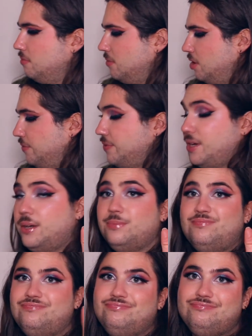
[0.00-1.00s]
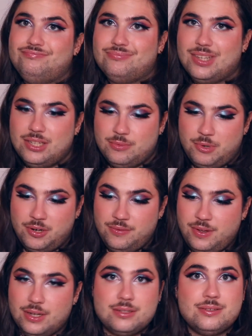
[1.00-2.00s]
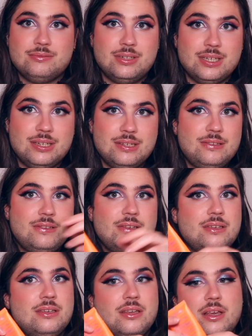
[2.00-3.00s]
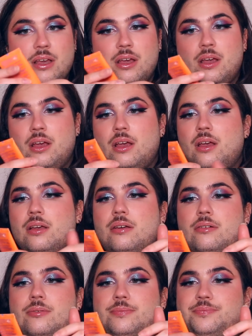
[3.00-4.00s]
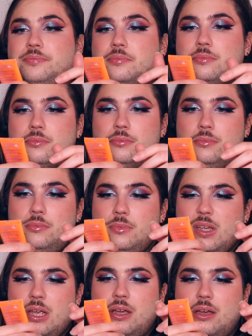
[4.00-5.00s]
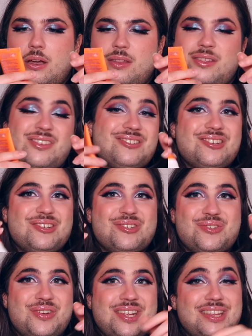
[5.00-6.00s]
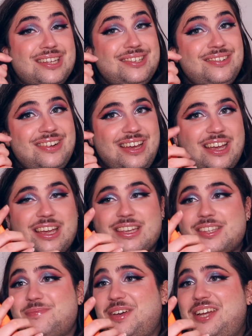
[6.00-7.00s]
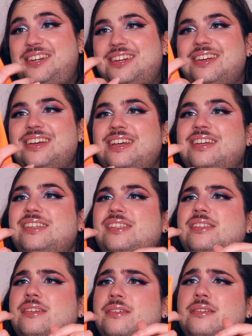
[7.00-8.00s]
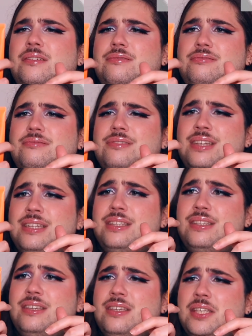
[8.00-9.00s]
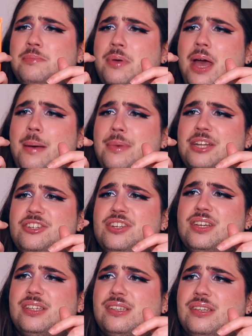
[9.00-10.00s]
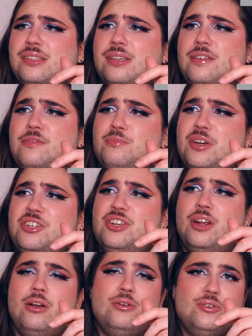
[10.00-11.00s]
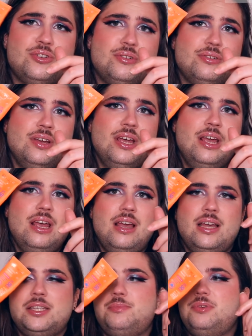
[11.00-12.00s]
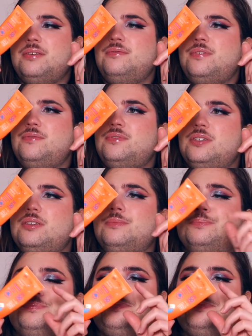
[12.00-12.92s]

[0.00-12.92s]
Love that. It's perfect. What can I say? Cool. Another sunscreen that I don't like as much is the Dead Sea Spa Magic Sunsafe Magic Lotion SPF 50.